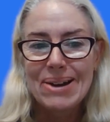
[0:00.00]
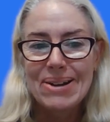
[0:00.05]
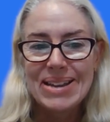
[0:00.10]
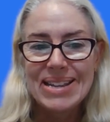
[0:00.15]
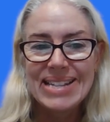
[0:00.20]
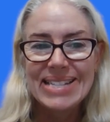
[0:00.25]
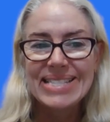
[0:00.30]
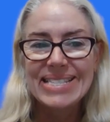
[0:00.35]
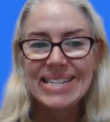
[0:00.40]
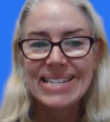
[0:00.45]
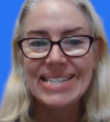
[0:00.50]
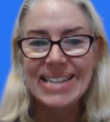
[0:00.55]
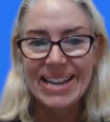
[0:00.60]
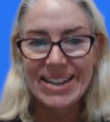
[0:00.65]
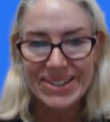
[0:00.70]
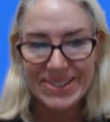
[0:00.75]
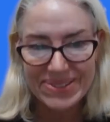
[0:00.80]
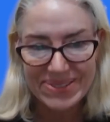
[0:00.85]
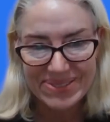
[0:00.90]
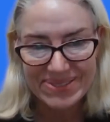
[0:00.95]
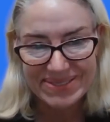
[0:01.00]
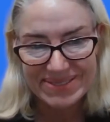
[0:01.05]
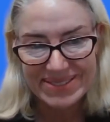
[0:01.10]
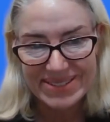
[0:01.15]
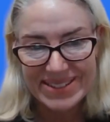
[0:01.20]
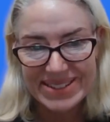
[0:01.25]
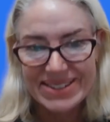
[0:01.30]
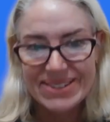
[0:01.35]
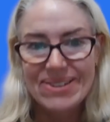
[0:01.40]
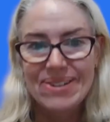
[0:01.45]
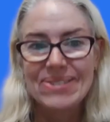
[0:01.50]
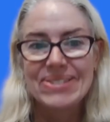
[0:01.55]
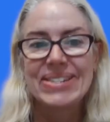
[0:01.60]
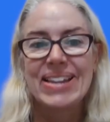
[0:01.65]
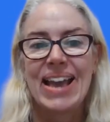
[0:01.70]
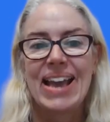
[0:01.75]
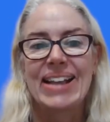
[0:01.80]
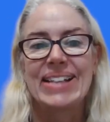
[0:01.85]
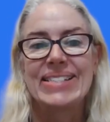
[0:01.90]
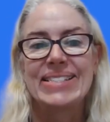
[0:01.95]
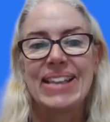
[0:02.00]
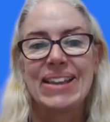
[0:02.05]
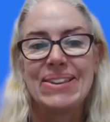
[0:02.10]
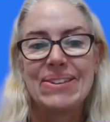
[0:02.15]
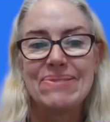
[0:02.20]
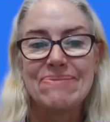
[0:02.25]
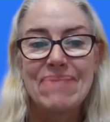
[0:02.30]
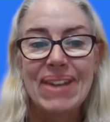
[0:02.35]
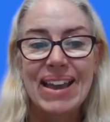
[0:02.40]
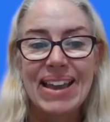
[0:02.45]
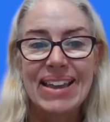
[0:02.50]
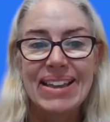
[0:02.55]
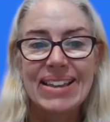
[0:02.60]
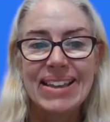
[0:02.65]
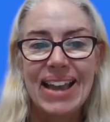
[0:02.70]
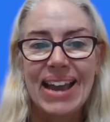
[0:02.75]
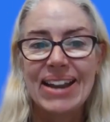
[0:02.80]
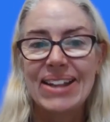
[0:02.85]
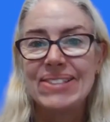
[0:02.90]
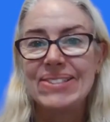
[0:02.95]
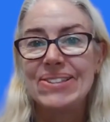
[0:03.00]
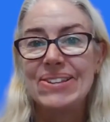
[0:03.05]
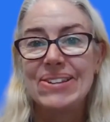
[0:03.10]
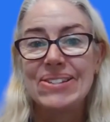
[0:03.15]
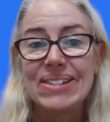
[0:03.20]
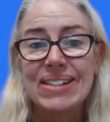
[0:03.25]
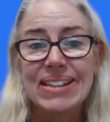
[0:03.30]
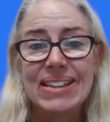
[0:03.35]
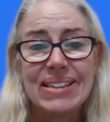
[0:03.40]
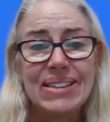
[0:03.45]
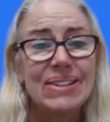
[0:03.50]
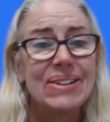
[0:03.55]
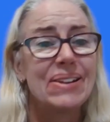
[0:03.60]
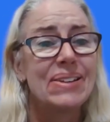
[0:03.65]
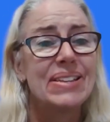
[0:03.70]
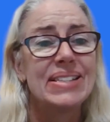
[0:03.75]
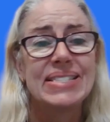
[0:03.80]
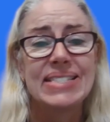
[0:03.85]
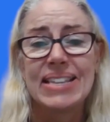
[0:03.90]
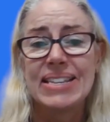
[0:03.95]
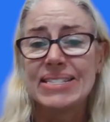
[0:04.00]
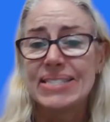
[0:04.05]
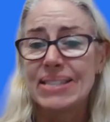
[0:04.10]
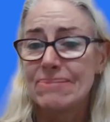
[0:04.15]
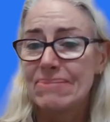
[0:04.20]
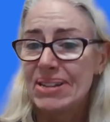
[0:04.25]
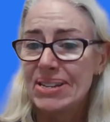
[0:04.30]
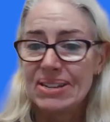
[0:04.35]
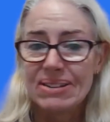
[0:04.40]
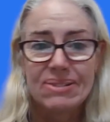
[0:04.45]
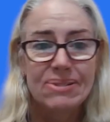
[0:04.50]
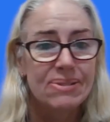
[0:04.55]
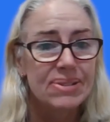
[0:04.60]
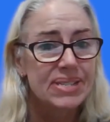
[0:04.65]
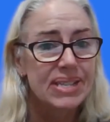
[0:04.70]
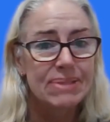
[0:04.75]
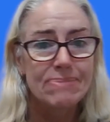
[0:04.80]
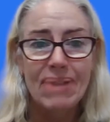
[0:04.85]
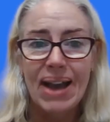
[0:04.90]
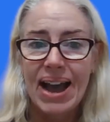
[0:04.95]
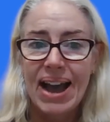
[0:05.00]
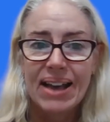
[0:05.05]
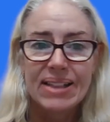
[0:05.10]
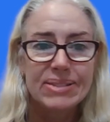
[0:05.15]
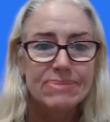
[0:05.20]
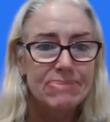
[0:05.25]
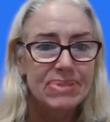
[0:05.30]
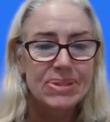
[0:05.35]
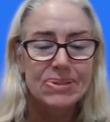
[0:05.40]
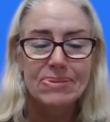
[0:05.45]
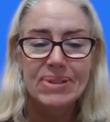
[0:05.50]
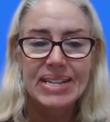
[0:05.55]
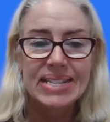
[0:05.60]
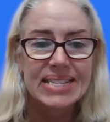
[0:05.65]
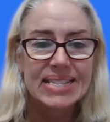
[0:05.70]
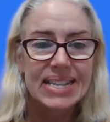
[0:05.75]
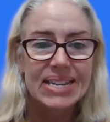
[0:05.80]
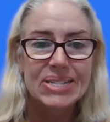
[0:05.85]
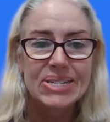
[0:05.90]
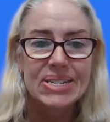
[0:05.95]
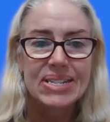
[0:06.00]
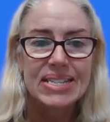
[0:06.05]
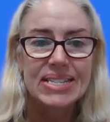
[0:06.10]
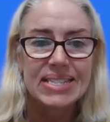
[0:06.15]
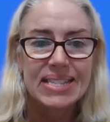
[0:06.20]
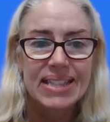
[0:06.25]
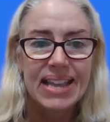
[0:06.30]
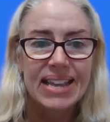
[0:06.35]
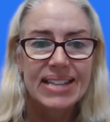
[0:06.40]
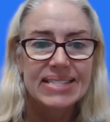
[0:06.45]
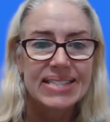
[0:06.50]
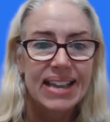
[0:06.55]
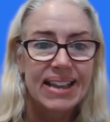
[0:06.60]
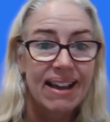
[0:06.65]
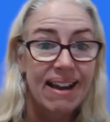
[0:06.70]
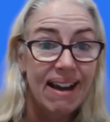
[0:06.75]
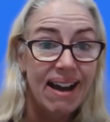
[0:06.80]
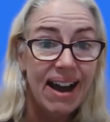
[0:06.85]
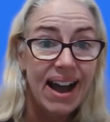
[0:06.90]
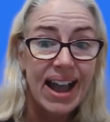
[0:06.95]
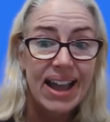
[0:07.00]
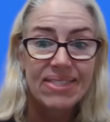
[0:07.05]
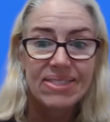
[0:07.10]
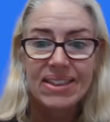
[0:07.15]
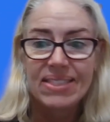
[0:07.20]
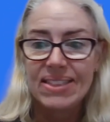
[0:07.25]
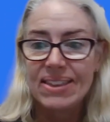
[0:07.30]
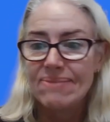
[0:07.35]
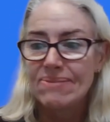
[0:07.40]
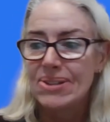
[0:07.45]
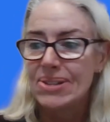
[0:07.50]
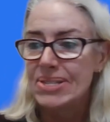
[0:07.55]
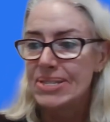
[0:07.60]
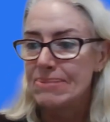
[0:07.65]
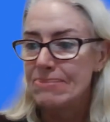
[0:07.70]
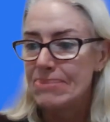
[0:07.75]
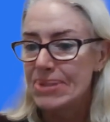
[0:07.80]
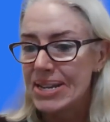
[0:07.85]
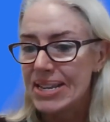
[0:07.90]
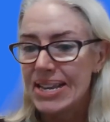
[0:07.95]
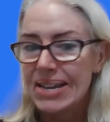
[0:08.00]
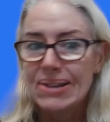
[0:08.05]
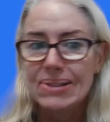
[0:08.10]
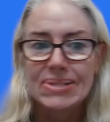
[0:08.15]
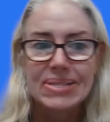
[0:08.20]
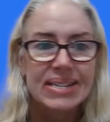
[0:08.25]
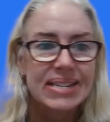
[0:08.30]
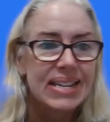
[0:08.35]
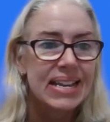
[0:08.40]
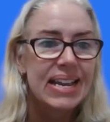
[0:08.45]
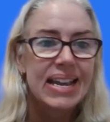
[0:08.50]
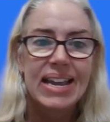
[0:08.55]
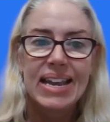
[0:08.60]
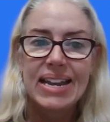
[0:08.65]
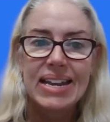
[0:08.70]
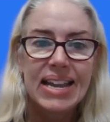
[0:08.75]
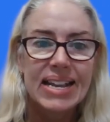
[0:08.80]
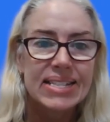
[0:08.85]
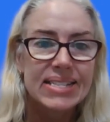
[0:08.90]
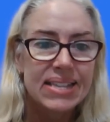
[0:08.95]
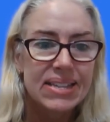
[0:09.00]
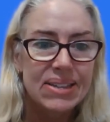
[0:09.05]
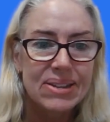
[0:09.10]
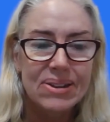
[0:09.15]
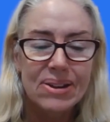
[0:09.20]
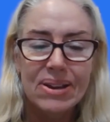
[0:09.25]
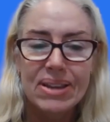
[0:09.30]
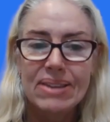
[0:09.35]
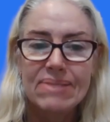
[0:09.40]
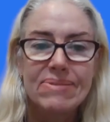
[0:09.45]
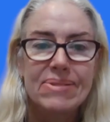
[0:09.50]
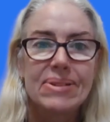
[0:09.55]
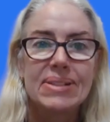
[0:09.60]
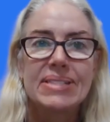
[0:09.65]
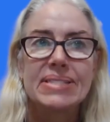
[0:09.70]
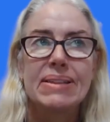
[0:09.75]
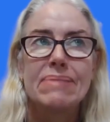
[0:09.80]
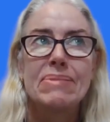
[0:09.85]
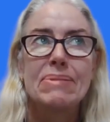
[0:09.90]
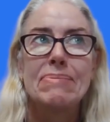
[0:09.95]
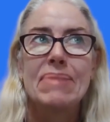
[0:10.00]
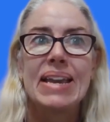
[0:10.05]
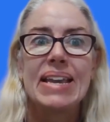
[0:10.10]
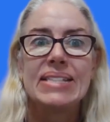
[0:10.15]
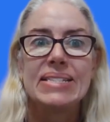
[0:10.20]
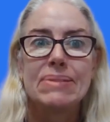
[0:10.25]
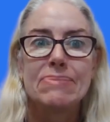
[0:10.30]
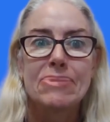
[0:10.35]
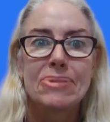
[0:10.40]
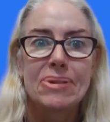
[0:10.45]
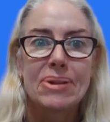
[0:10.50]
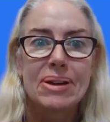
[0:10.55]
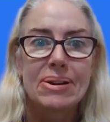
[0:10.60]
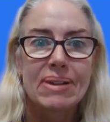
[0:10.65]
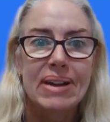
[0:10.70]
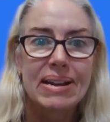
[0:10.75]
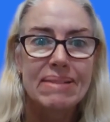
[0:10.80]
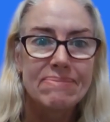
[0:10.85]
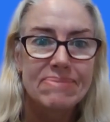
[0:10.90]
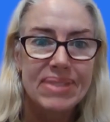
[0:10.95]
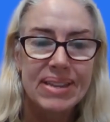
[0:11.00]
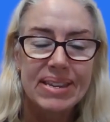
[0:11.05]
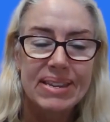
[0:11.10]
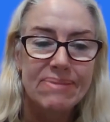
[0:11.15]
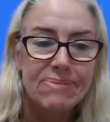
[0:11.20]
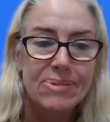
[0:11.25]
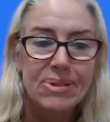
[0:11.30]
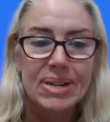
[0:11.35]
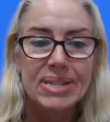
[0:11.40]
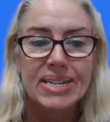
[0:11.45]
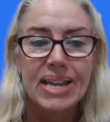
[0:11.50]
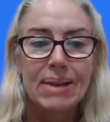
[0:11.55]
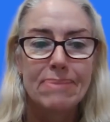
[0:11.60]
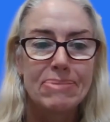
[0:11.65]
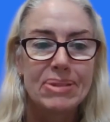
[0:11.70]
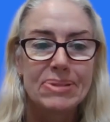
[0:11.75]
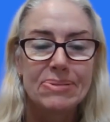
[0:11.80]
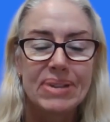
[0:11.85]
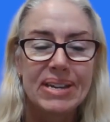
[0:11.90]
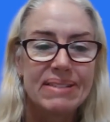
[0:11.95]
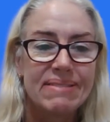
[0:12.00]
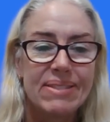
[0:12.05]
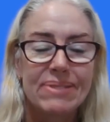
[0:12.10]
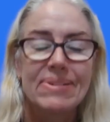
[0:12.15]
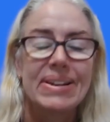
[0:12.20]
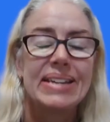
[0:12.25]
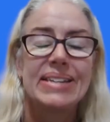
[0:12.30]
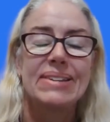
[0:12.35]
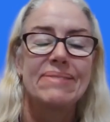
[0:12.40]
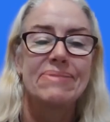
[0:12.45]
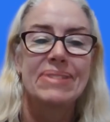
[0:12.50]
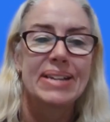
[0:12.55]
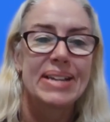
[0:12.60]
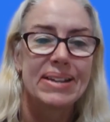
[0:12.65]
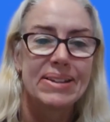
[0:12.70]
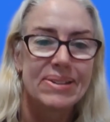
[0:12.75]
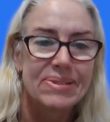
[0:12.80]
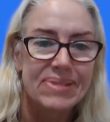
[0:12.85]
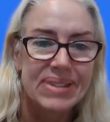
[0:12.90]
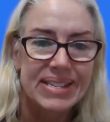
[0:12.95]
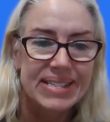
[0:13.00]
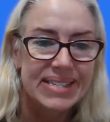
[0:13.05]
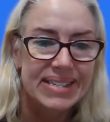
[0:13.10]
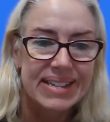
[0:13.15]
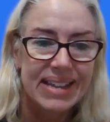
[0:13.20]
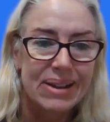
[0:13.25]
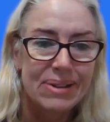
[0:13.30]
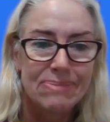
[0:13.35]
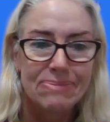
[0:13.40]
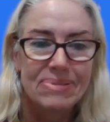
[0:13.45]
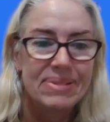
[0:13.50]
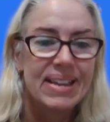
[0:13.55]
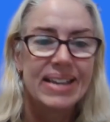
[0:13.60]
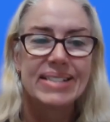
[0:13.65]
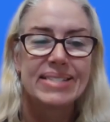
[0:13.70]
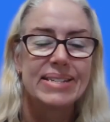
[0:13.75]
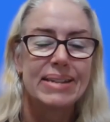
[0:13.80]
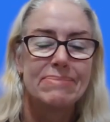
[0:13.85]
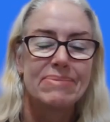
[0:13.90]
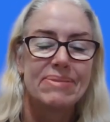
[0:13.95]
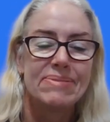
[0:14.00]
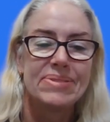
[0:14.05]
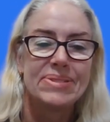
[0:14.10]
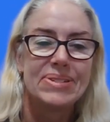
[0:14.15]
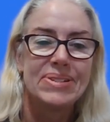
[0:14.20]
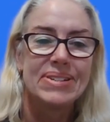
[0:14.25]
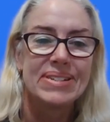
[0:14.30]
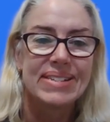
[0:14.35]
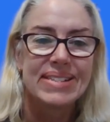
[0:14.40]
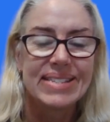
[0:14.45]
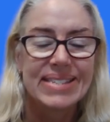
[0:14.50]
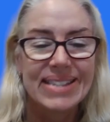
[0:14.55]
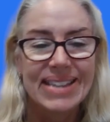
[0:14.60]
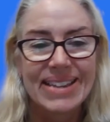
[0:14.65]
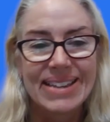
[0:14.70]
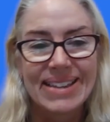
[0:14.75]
incidental contacts that you make. And it's usually, you know, you see someone, you're crossing paths between sessions and they say hi and then they've got somebody else. And next thing you know, you've got some amazing program that you've worked out between three different countries to help X number of students.